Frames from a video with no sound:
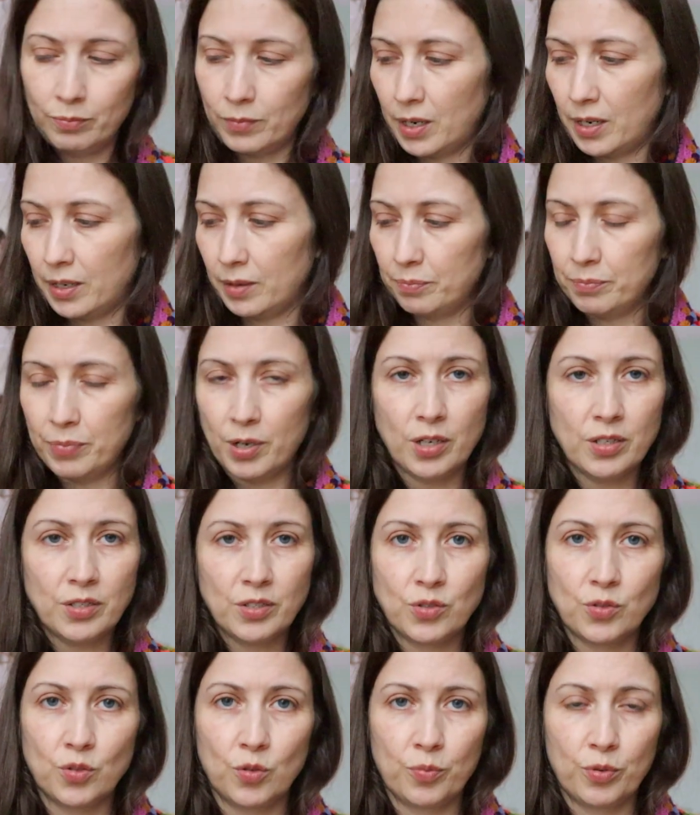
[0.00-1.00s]
my
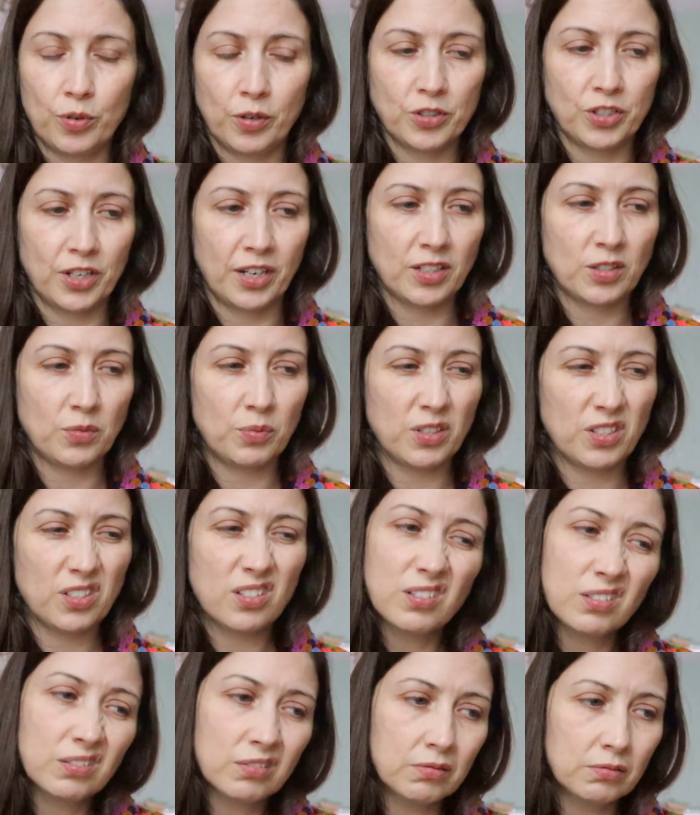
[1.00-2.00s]
personal projects,
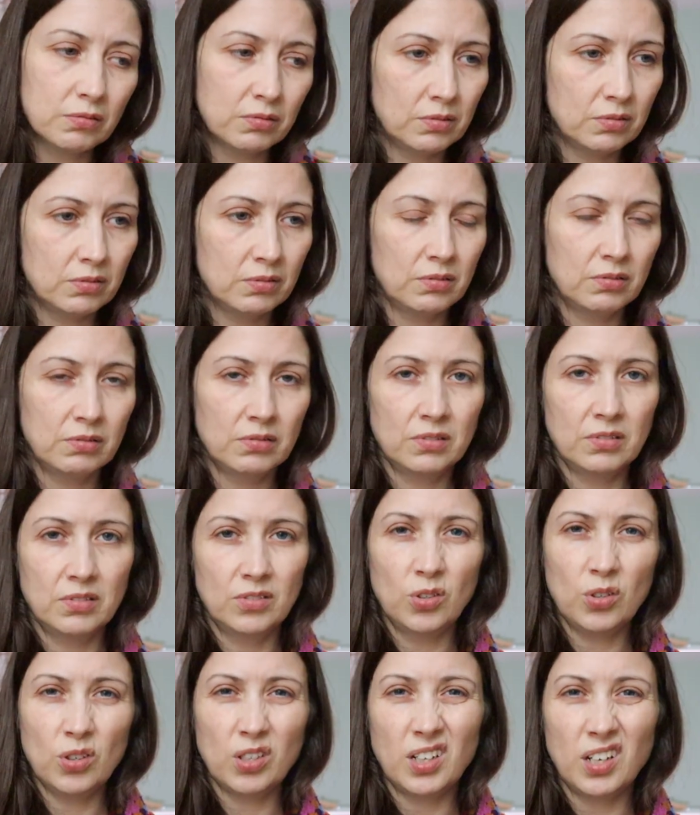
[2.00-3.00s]
which,
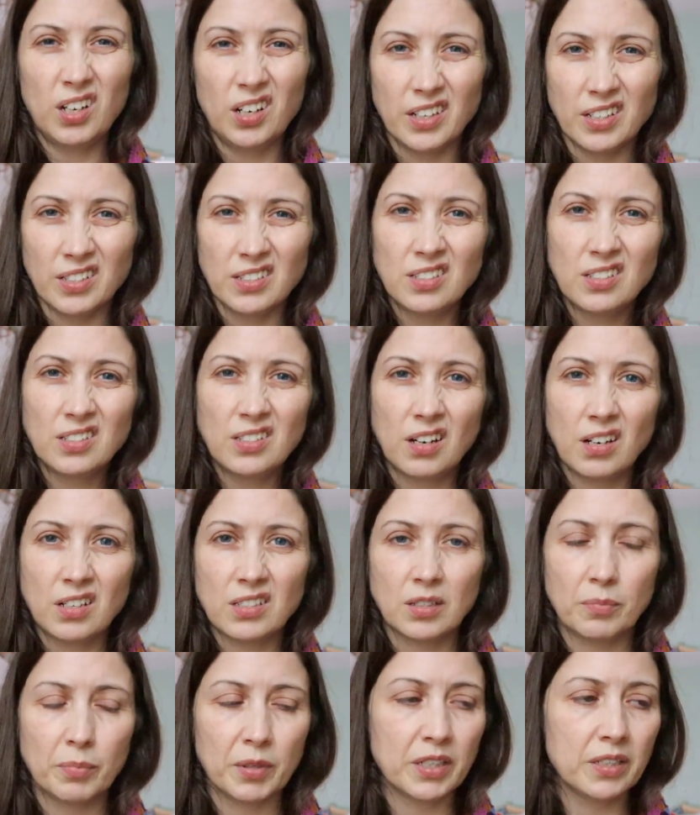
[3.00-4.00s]
not gonna lie, it
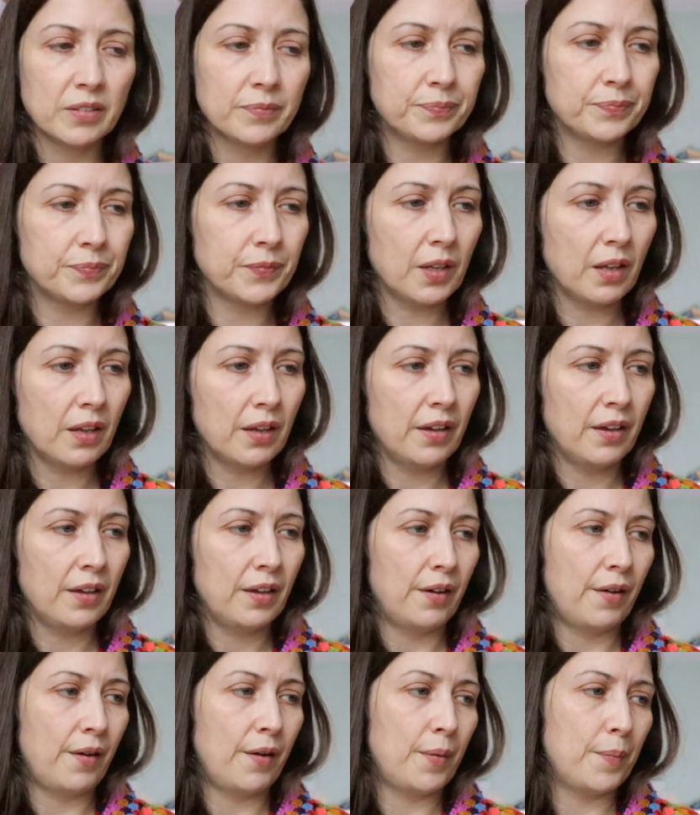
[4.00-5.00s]
sucks a bit.
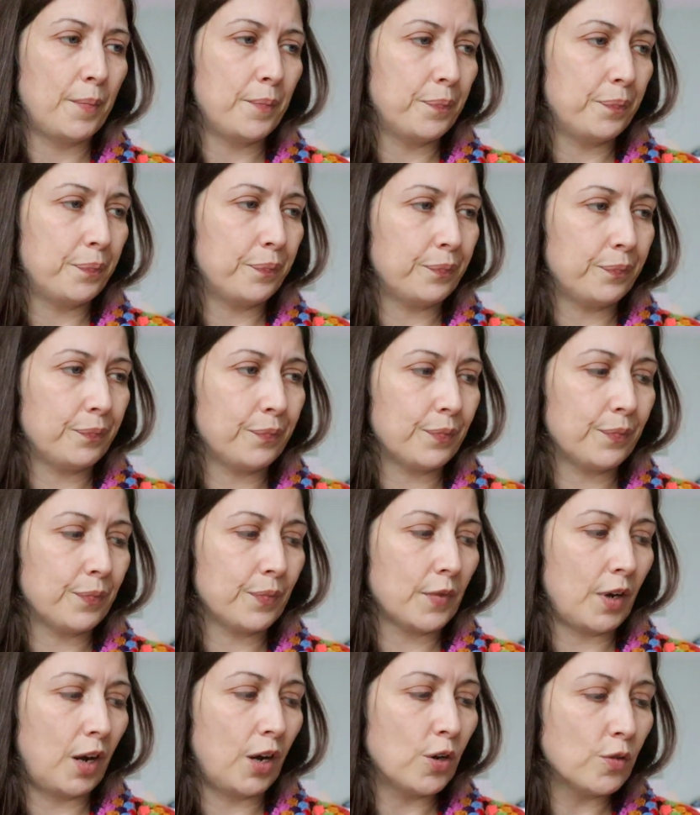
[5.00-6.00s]
I
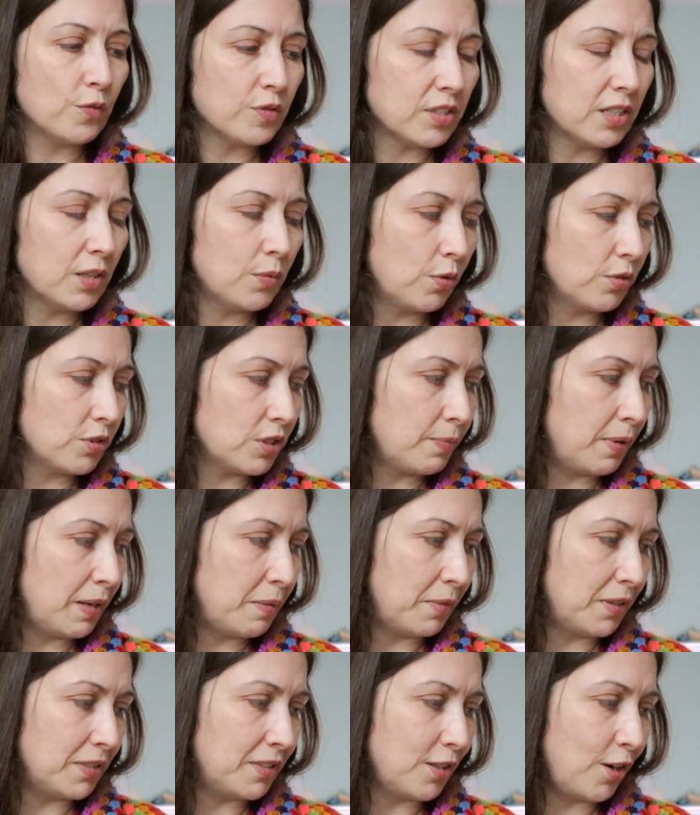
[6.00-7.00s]
obviously want to
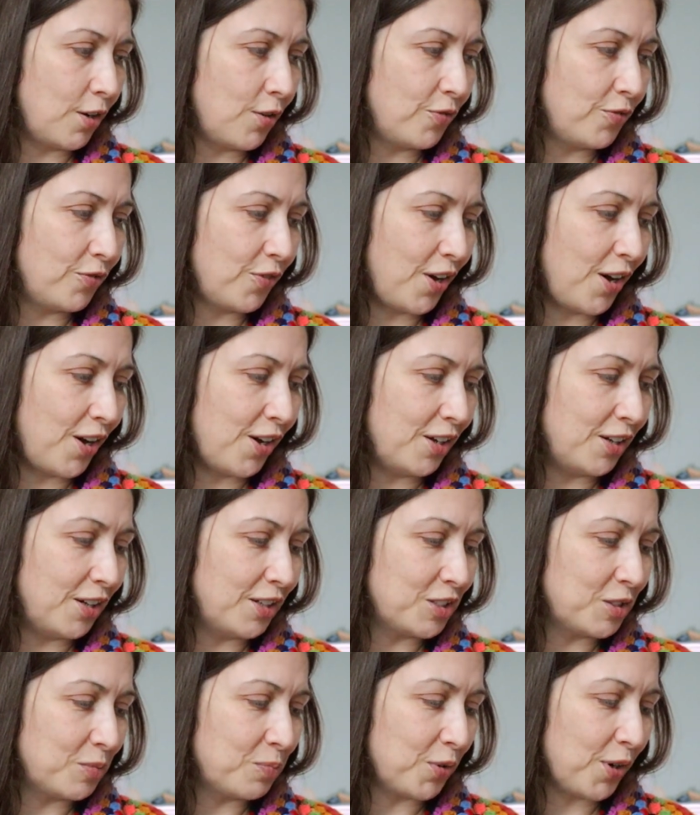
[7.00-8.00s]
make myself
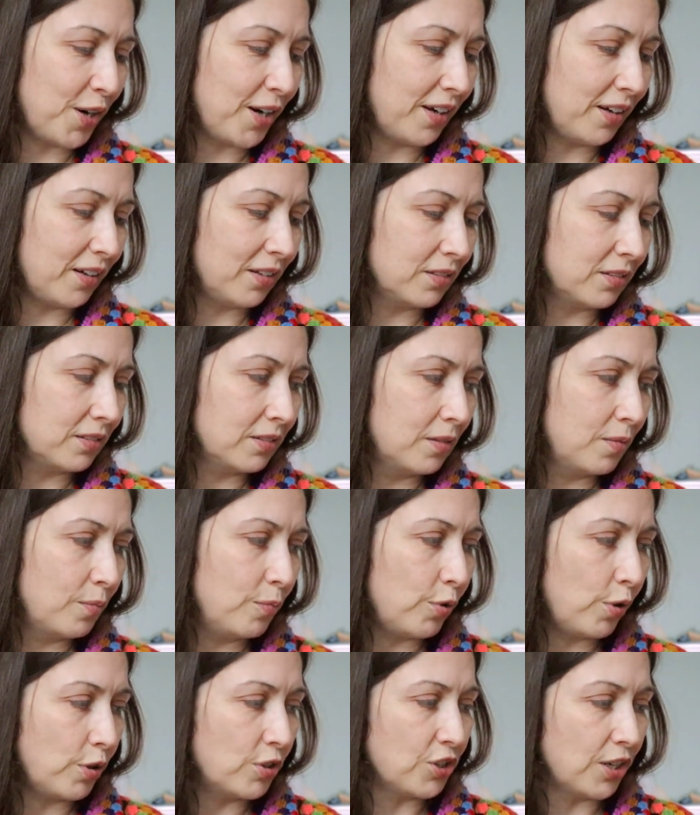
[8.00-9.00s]
a spring
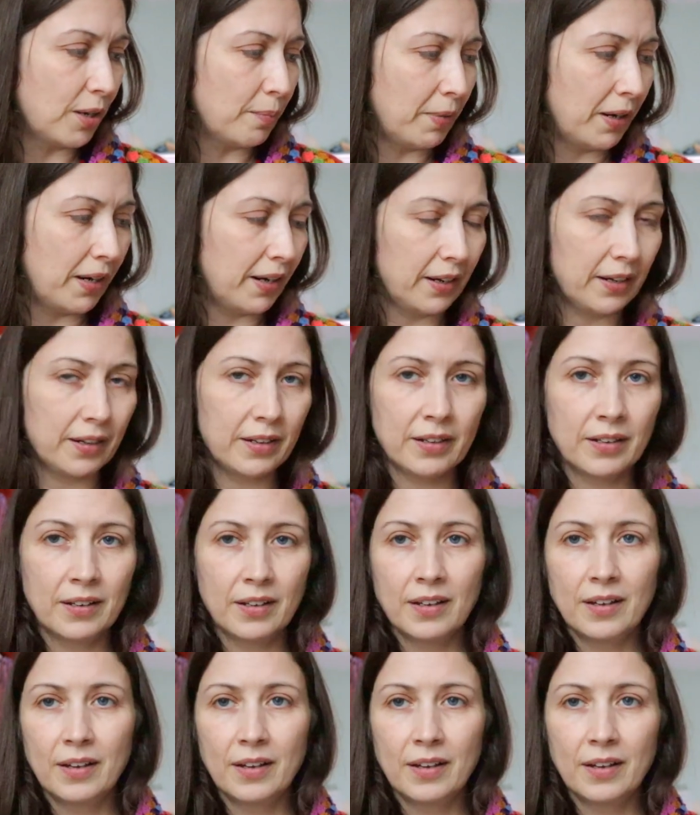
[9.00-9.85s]
project bag,